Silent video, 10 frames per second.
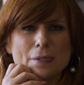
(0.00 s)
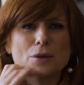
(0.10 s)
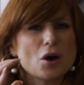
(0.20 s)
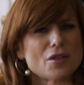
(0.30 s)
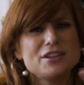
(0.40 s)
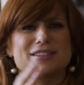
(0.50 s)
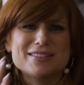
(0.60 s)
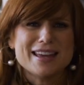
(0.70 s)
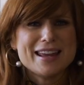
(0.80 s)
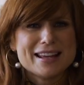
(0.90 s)
There are all these
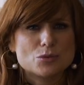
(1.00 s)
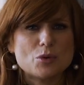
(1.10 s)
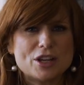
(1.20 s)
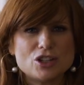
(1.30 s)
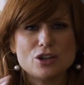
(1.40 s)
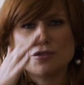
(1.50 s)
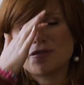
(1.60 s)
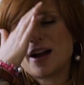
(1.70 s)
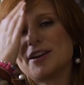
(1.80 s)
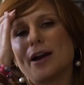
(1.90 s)
things we can do to
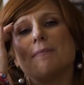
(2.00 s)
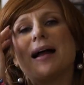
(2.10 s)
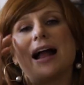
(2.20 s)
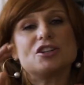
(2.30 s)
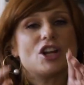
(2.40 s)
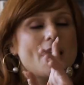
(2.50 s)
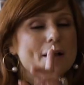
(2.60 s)
find our match,